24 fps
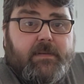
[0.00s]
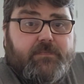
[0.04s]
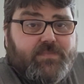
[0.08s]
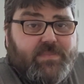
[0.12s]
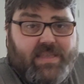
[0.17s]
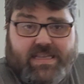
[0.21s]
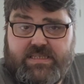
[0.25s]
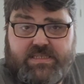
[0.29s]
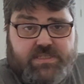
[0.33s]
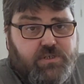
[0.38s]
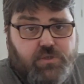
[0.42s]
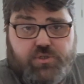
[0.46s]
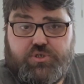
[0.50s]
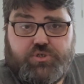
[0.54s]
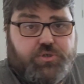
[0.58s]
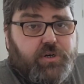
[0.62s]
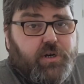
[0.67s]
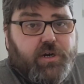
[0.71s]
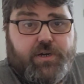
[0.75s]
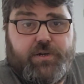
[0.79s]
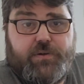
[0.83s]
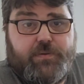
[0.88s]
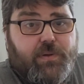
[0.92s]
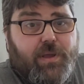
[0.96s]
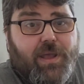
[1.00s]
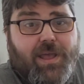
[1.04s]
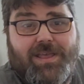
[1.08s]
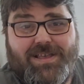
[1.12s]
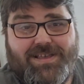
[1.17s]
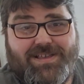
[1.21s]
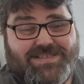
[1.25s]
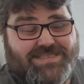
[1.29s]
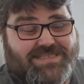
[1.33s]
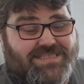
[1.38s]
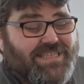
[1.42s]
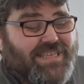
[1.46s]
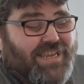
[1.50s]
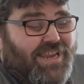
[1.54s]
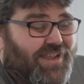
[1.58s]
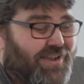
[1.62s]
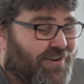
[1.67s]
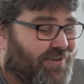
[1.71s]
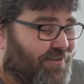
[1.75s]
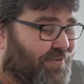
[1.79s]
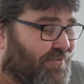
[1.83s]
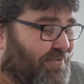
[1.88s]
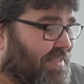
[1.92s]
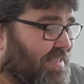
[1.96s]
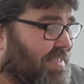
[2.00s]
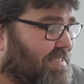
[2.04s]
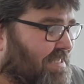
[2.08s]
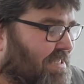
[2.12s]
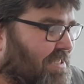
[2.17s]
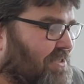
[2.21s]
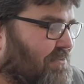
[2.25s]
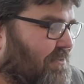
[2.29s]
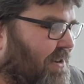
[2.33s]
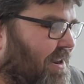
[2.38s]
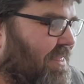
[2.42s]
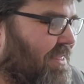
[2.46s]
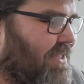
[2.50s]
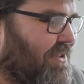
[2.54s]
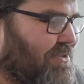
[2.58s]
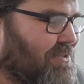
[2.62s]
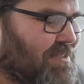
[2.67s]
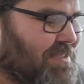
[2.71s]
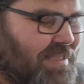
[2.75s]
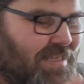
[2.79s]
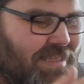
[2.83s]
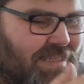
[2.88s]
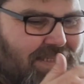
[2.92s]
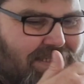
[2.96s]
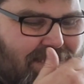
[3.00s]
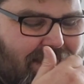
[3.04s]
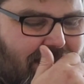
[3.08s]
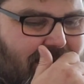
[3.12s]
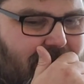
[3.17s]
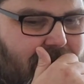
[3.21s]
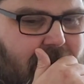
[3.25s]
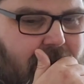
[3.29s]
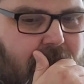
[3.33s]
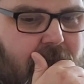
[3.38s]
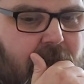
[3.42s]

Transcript: That's not true. So this is one of those things that